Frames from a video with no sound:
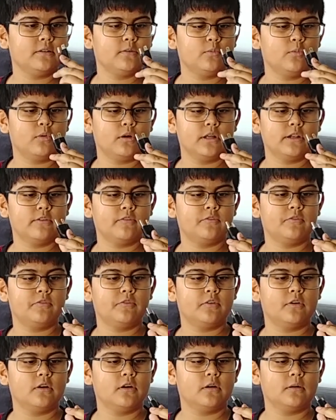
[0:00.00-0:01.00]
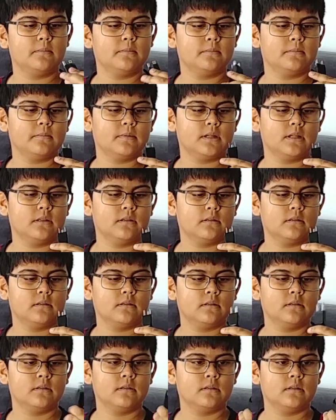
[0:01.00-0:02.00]
one from,
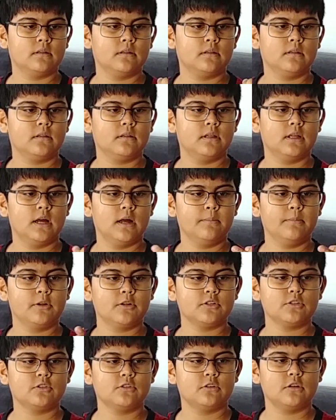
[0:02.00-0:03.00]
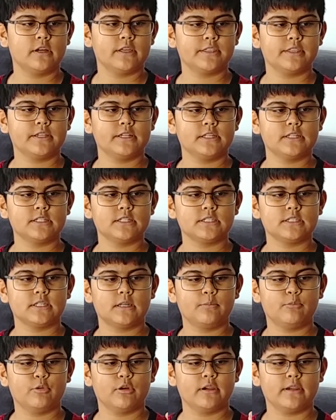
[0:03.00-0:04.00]
I'm not sure, I think it's
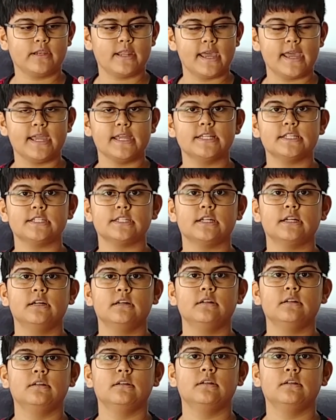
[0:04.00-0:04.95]
somewhere in Asia.